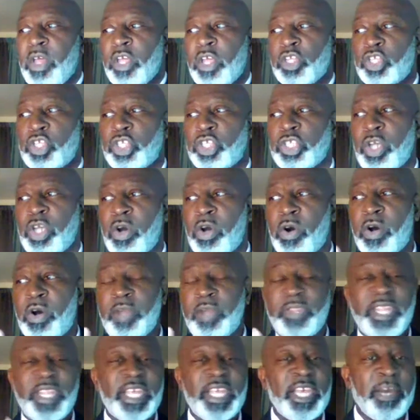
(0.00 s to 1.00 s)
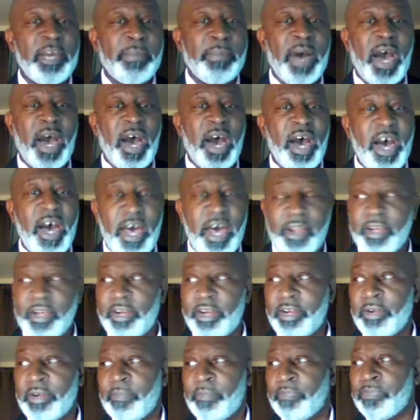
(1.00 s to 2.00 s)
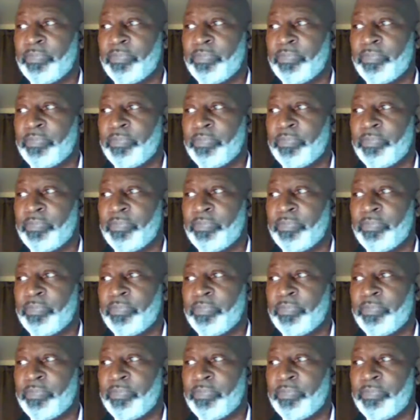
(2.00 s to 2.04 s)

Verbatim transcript: showing them honor